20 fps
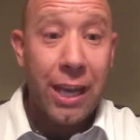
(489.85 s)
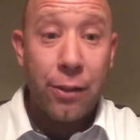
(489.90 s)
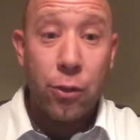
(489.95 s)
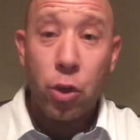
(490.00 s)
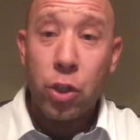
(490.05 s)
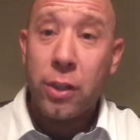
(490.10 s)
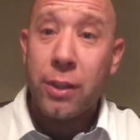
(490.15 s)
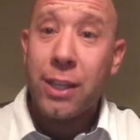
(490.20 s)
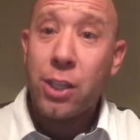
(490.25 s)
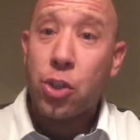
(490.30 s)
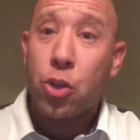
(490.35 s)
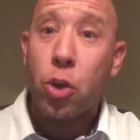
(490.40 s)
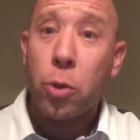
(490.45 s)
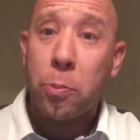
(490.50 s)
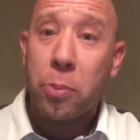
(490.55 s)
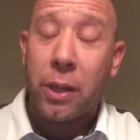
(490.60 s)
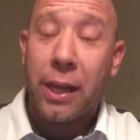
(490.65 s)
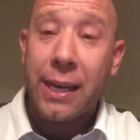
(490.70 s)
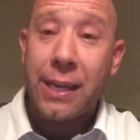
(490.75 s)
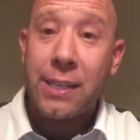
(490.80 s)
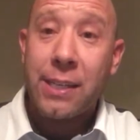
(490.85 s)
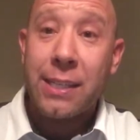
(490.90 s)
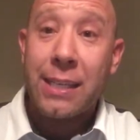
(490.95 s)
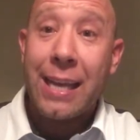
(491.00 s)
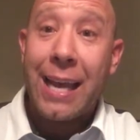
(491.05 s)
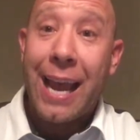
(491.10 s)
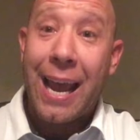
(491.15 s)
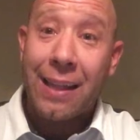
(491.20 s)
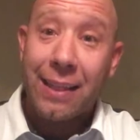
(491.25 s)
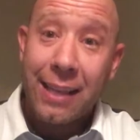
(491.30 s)
And this took
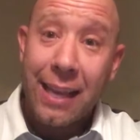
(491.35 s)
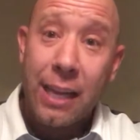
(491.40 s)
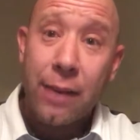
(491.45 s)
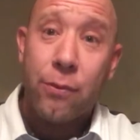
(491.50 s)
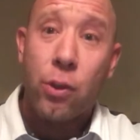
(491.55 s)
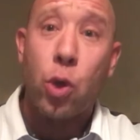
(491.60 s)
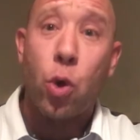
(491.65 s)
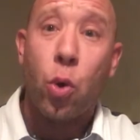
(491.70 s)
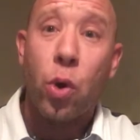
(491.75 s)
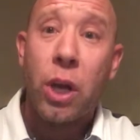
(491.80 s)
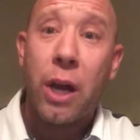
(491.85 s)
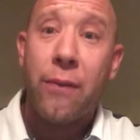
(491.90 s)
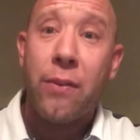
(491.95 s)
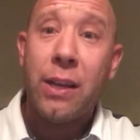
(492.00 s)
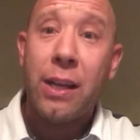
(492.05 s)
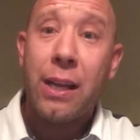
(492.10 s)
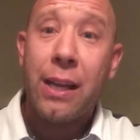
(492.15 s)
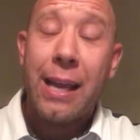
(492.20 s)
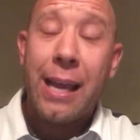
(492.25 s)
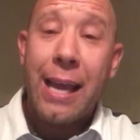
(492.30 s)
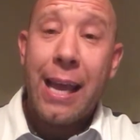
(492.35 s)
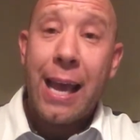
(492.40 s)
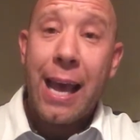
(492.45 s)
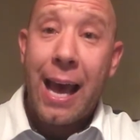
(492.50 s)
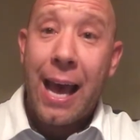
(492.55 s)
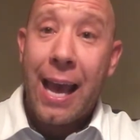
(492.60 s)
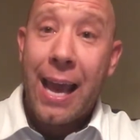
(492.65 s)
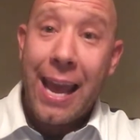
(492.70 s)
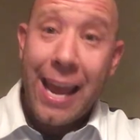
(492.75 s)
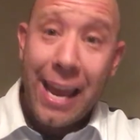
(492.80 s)
place at the end of the old covenant
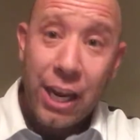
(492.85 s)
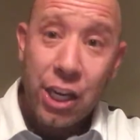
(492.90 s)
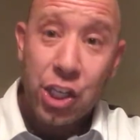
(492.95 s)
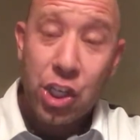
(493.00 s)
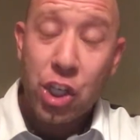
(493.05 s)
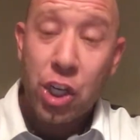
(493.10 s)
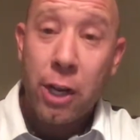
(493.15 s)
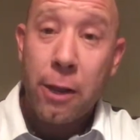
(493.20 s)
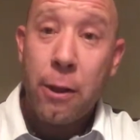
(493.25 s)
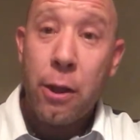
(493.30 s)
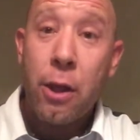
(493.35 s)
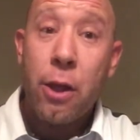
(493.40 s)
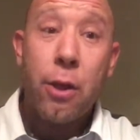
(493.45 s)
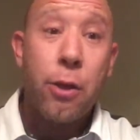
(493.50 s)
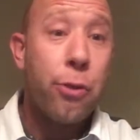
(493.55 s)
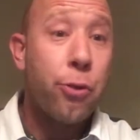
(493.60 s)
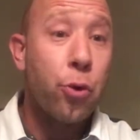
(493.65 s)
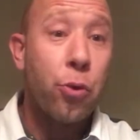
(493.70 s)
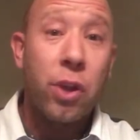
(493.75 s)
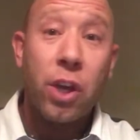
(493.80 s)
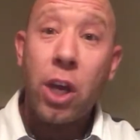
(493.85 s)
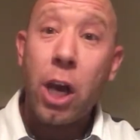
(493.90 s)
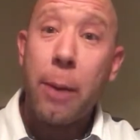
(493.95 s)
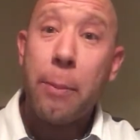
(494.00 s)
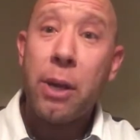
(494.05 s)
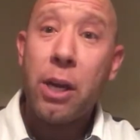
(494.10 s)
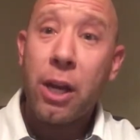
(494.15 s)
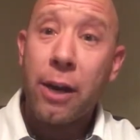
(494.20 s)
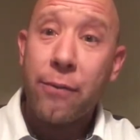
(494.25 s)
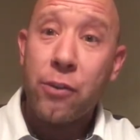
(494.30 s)
age through the
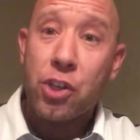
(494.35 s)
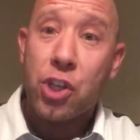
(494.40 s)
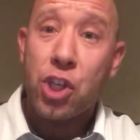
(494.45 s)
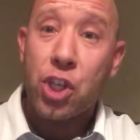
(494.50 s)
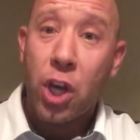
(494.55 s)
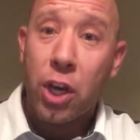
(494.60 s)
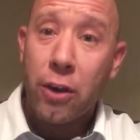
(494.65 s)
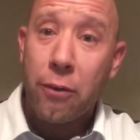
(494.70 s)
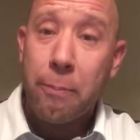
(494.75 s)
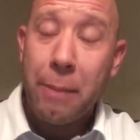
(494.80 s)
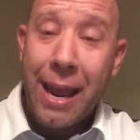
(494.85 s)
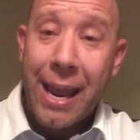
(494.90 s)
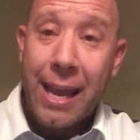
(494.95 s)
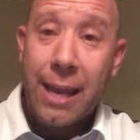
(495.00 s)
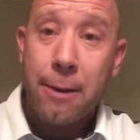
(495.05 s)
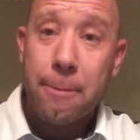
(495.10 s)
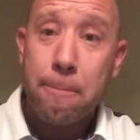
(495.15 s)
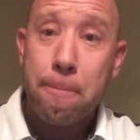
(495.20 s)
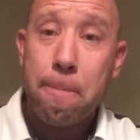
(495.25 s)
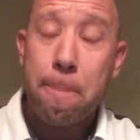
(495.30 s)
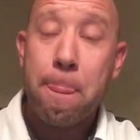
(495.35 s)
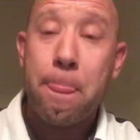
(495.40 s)
coming of the Son of Man